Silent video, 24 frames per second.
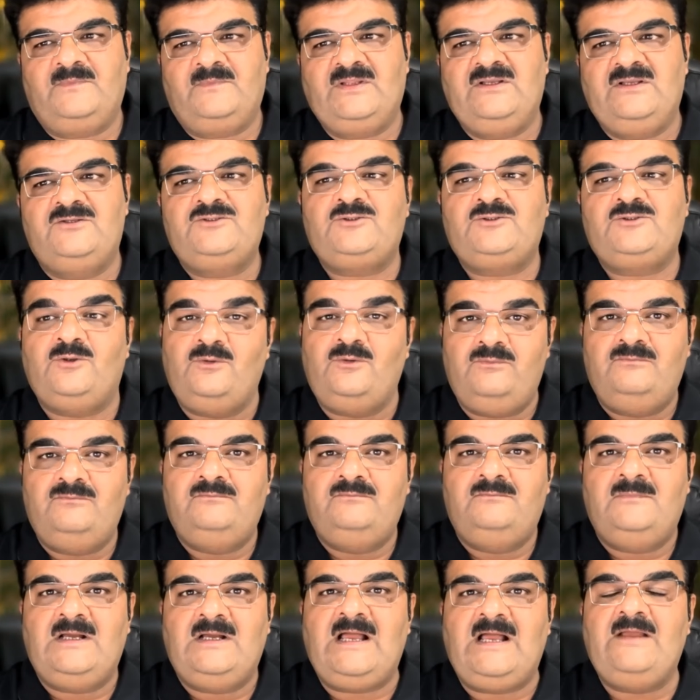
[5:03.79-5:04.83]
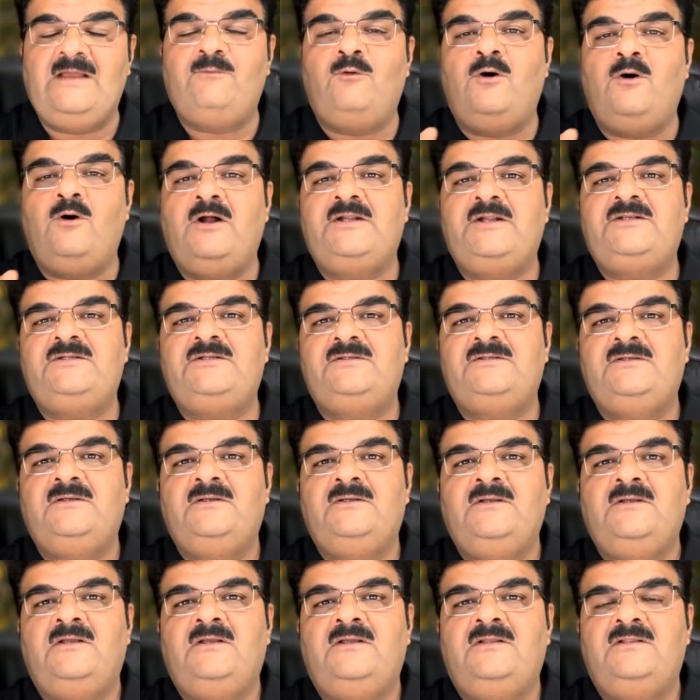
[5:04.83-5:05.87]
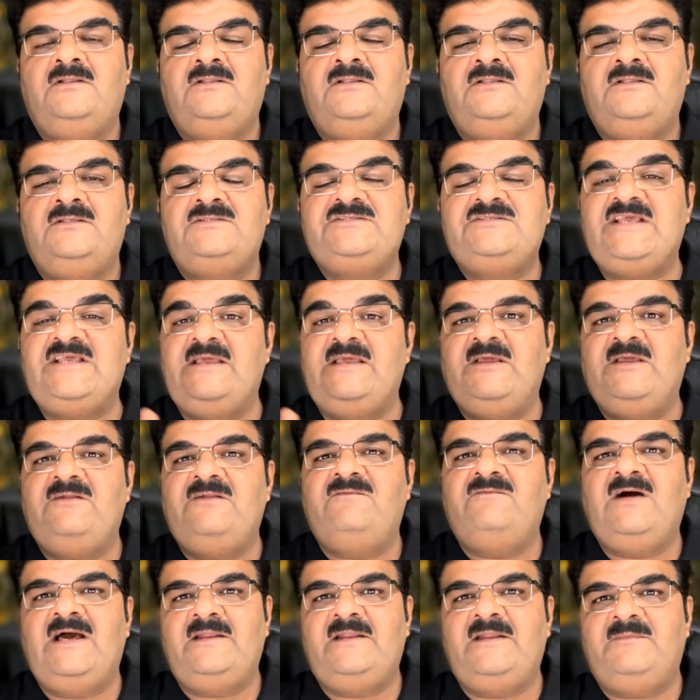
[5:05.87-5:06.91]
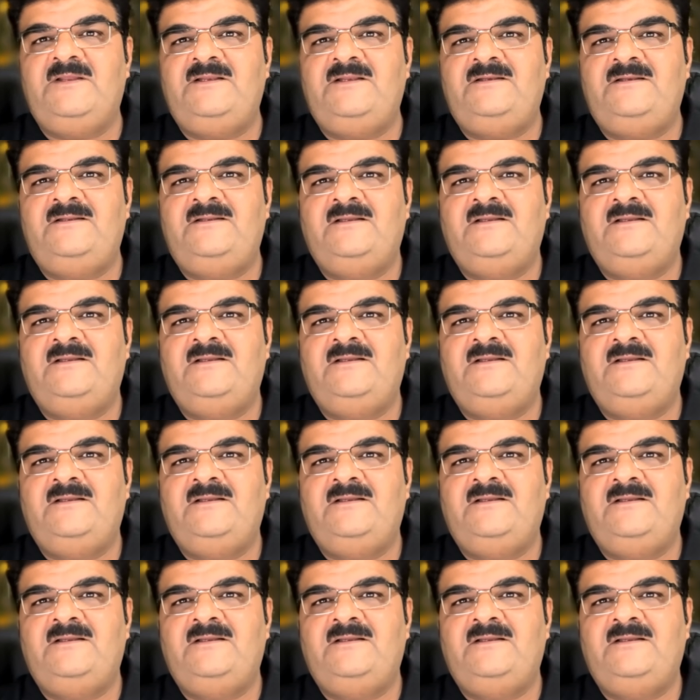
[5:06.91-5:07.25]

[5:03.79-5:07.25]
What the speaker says: So I want same environment.